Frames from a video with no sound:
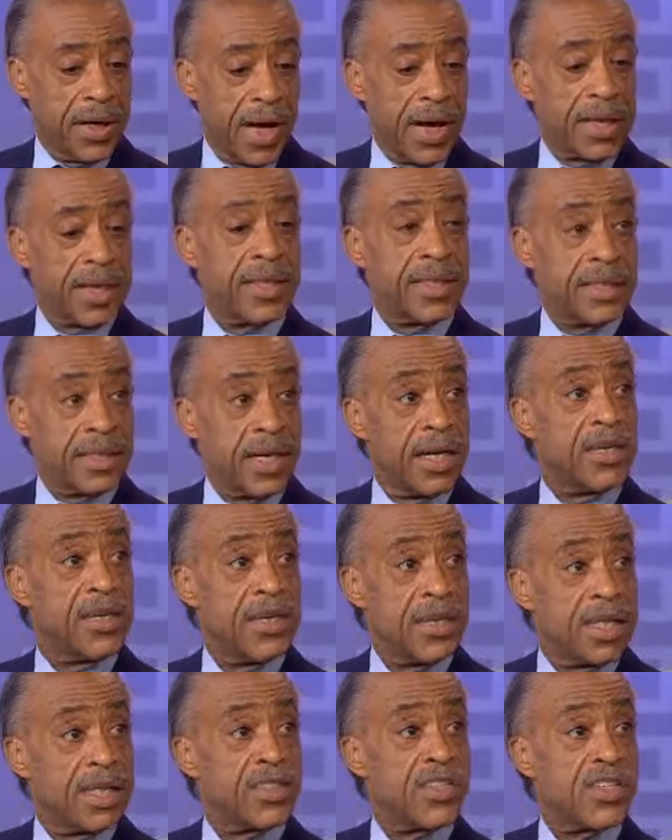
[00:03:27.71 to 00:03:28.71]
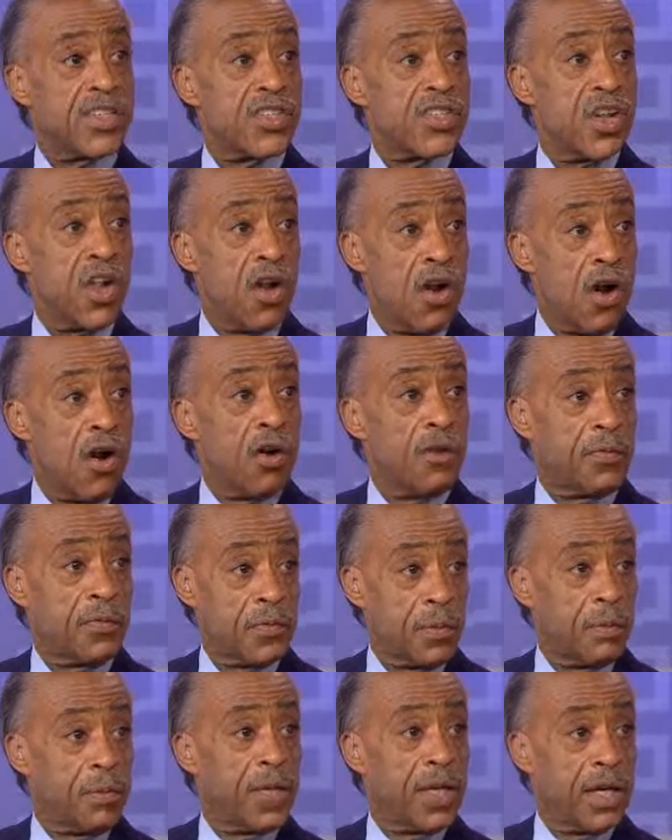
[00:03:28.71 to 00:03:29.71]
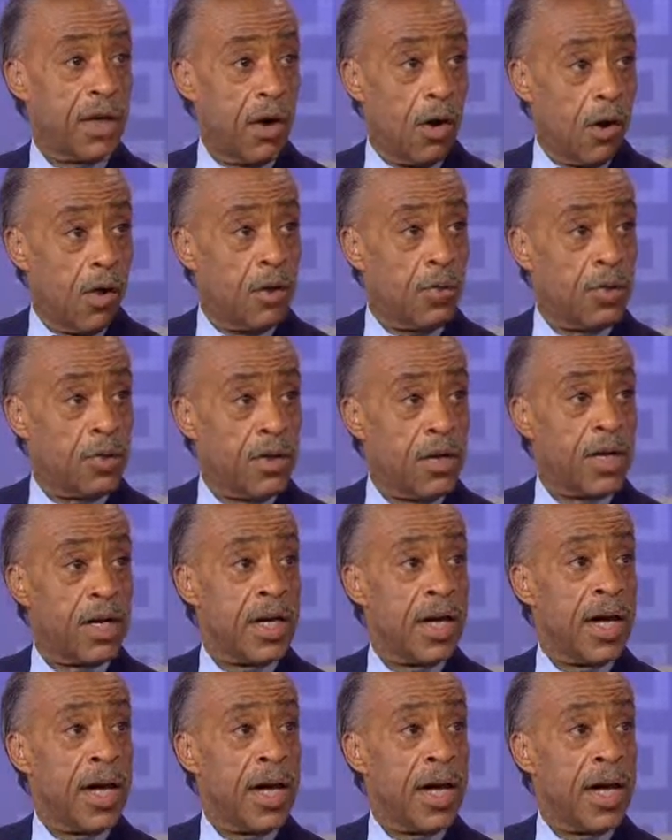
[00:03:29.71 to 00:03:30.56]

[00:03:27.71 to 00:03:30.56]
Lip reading: I can tell you this is long from being over,